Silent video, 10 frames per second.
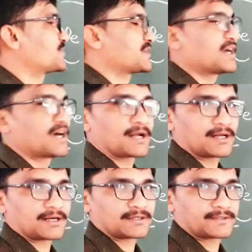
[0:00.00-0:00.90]
CRR,
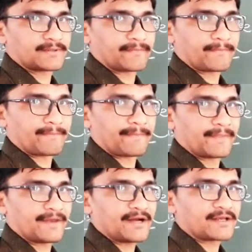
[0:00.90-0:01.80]

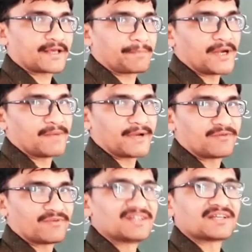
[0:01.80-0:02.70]
right. Keep in
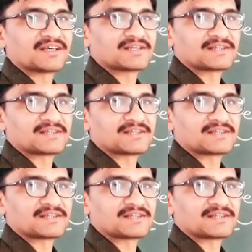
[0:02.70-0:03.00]
mind one thing